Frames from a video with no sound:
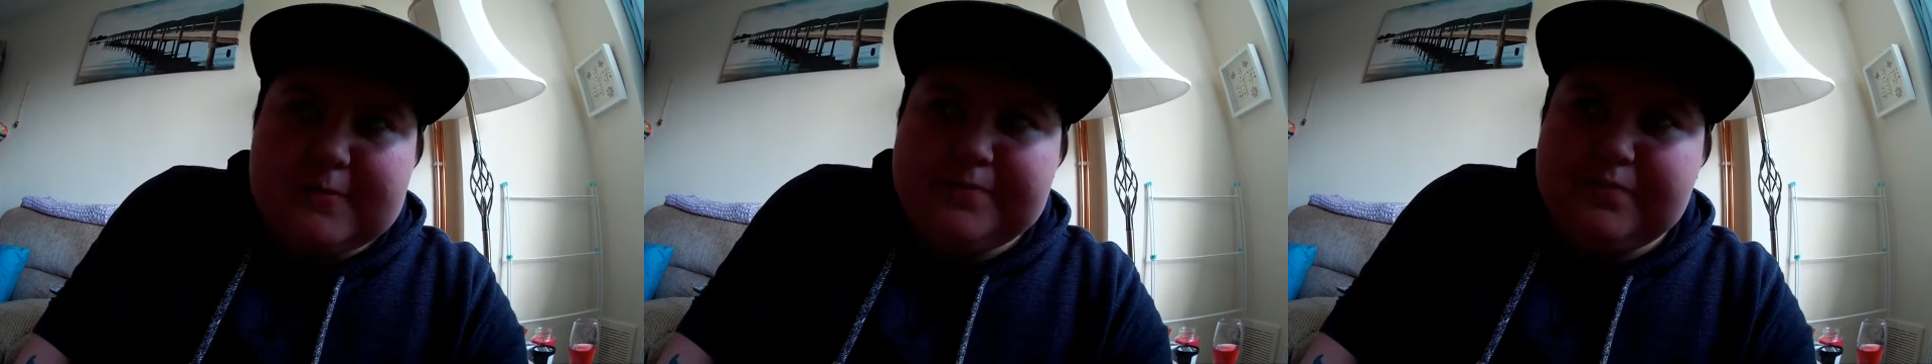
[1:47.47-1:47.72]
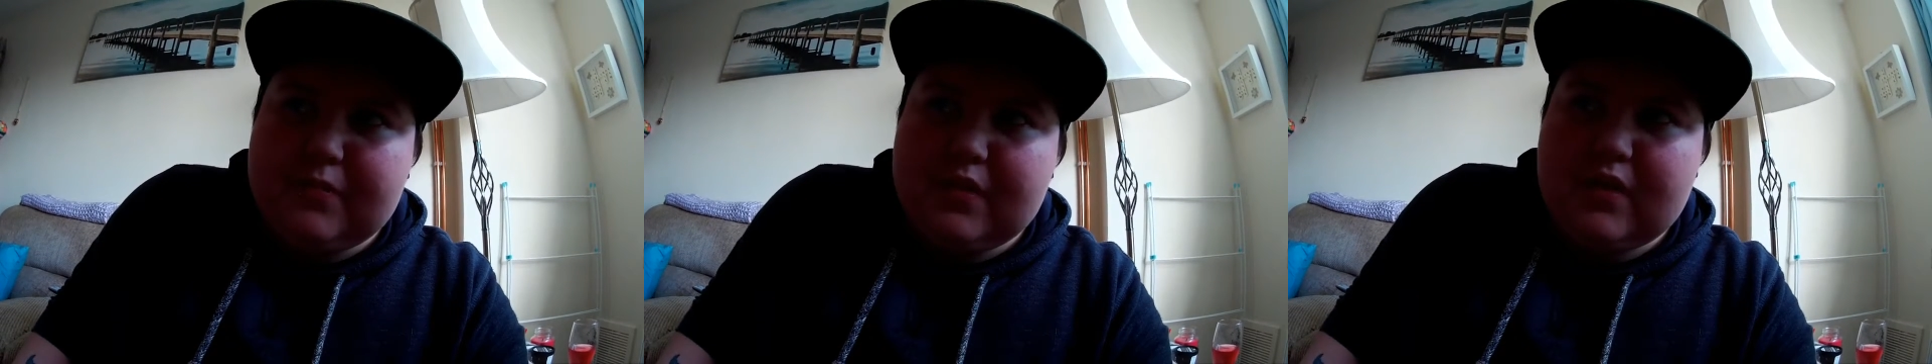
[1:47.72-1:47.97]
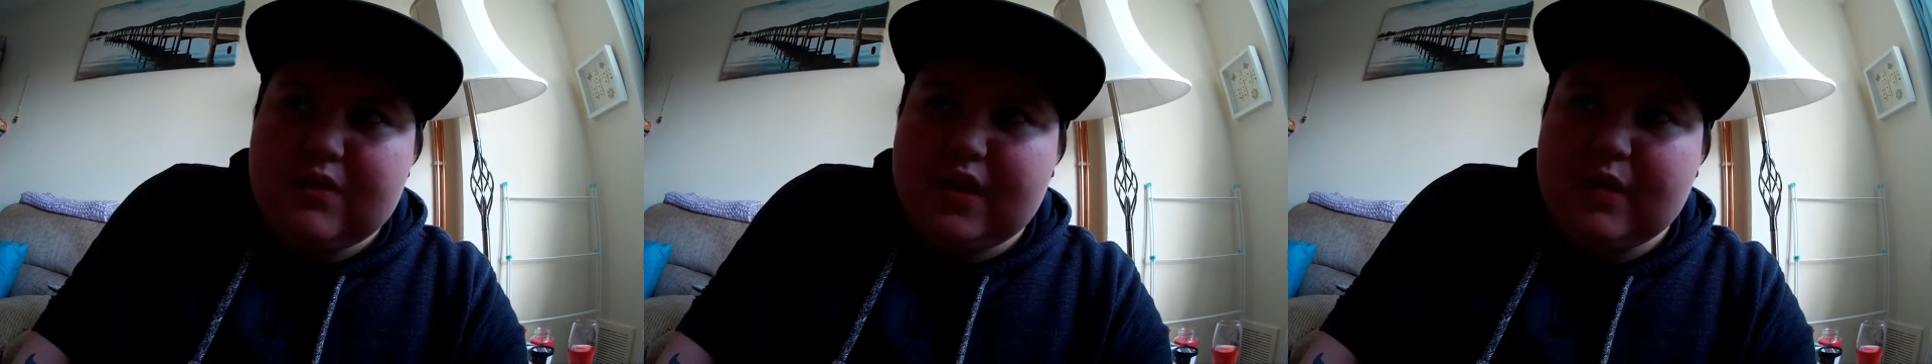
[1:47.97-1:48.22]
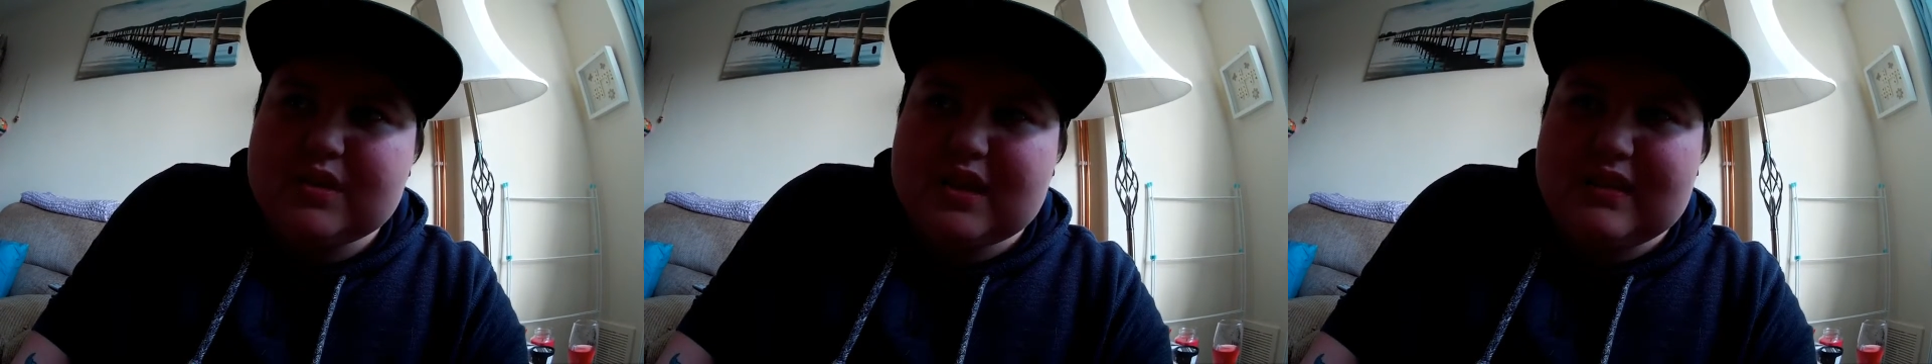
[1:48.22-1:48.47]
I think
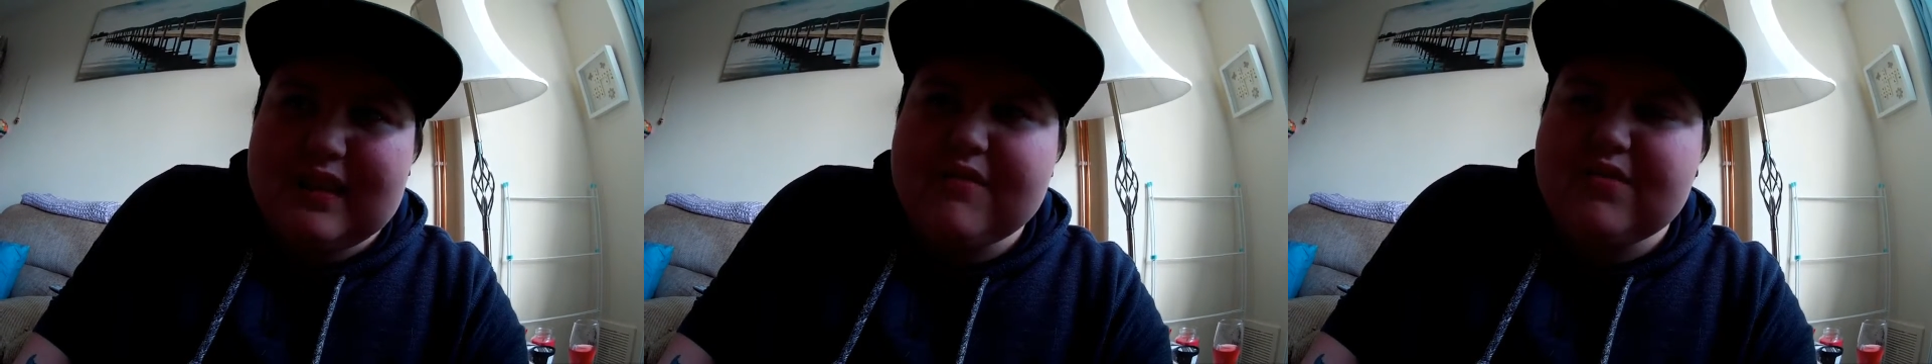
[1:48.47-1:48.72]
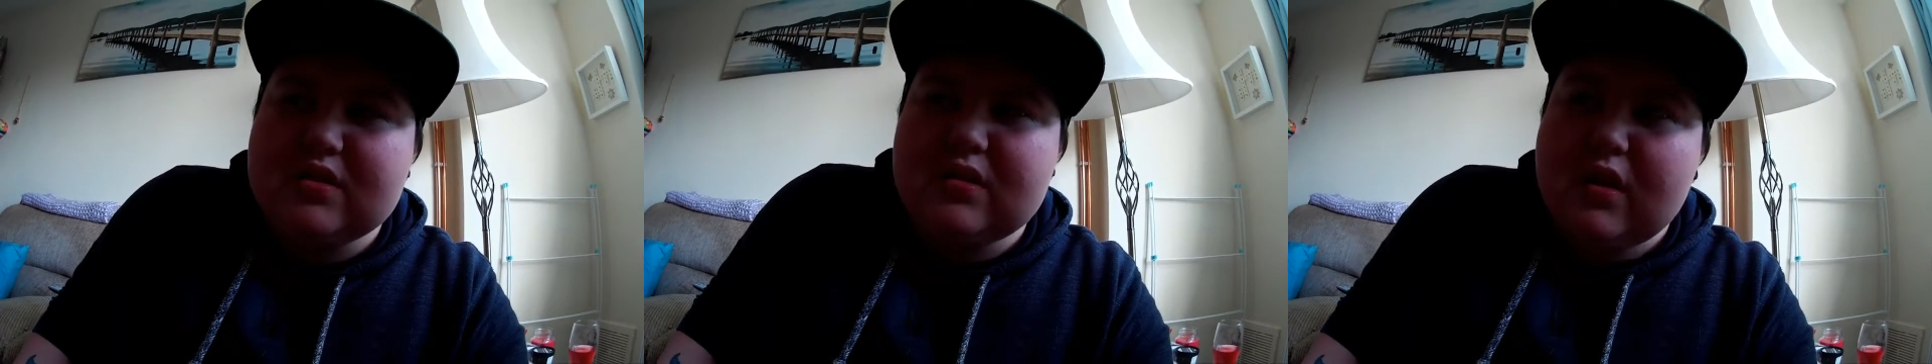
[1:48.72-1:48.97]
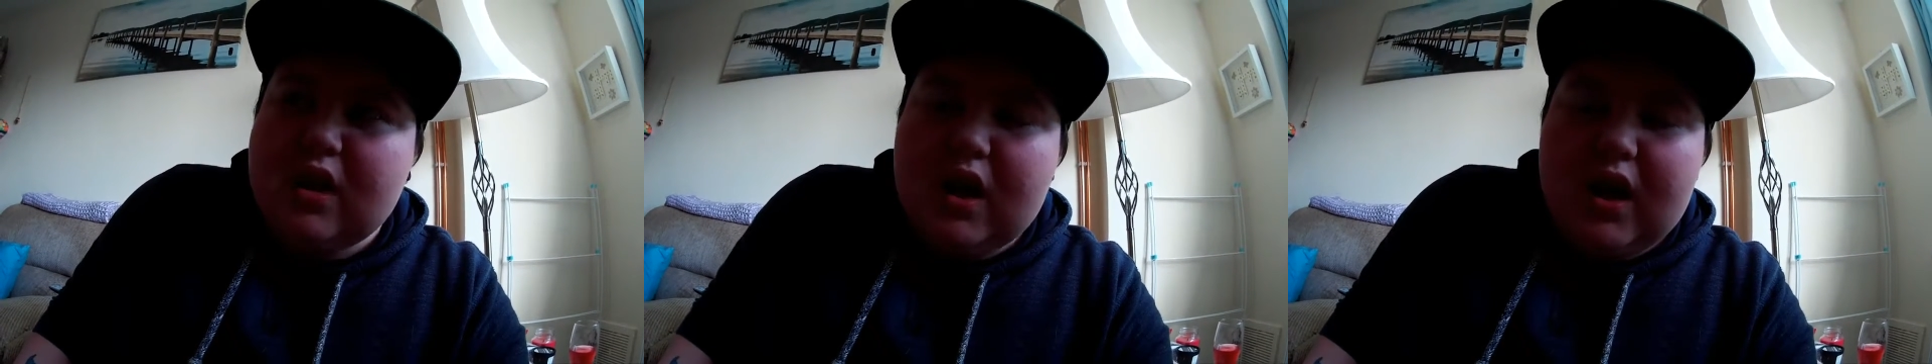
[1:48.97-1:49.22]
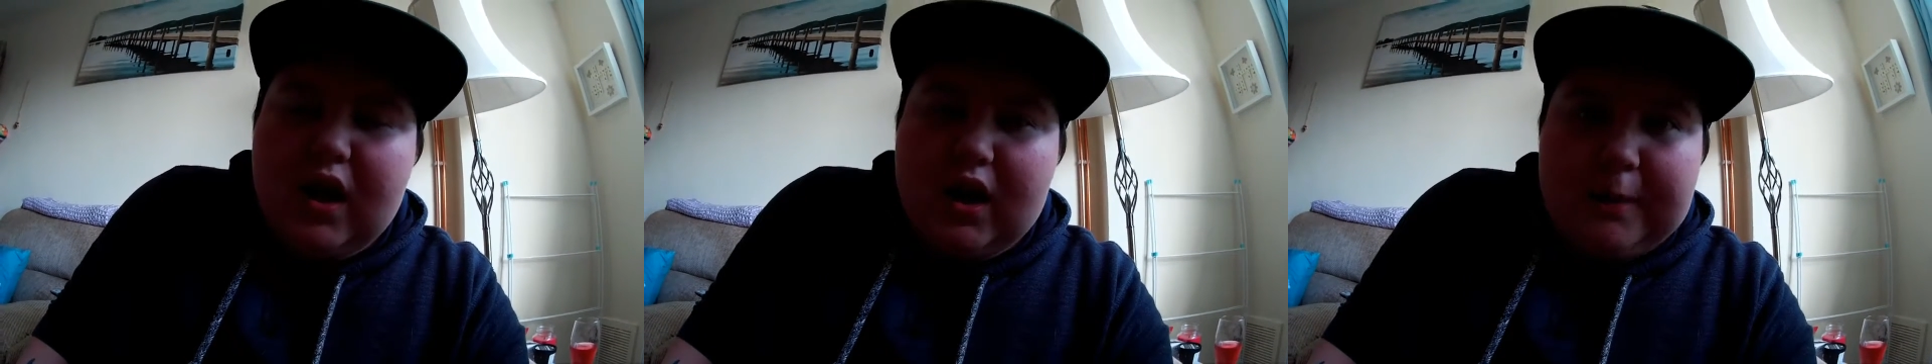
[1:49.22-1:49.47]
I was like 11,
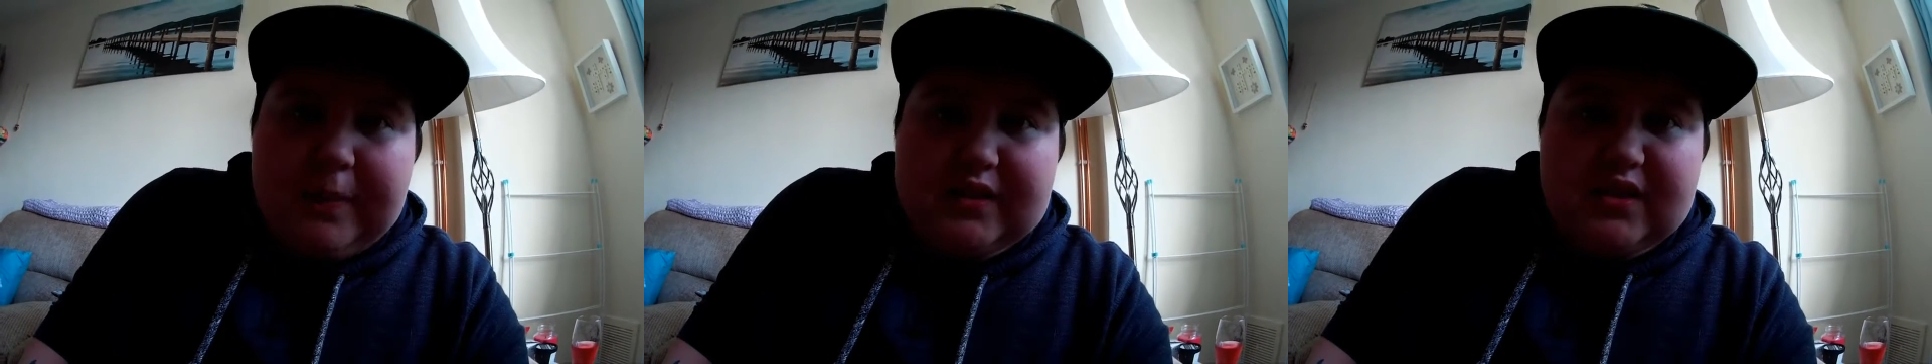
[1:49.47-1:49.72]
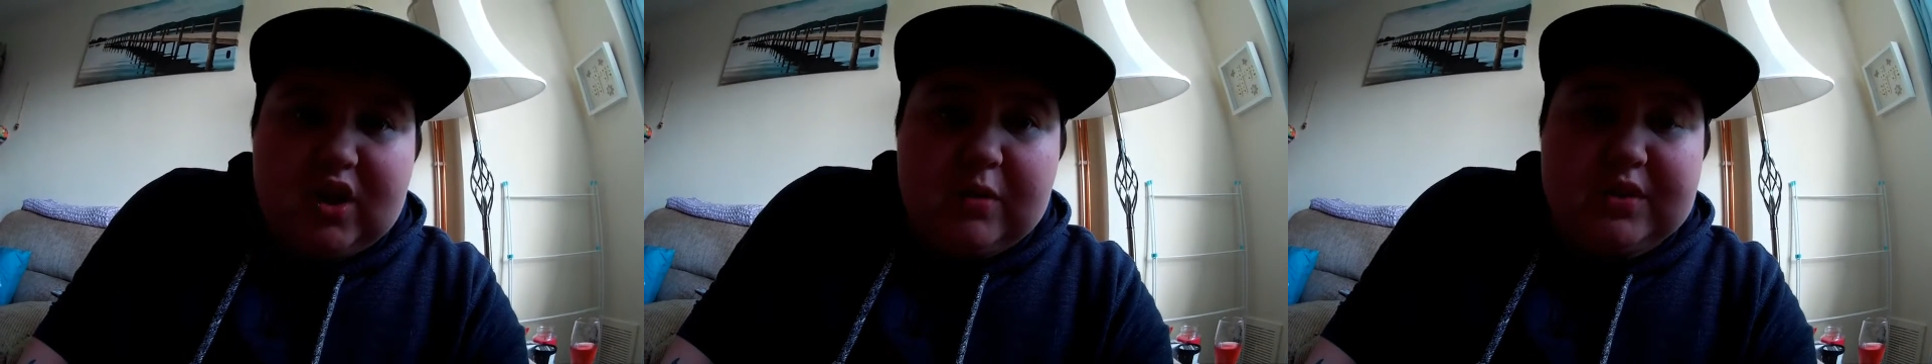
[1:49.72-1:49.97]
and I picked it up,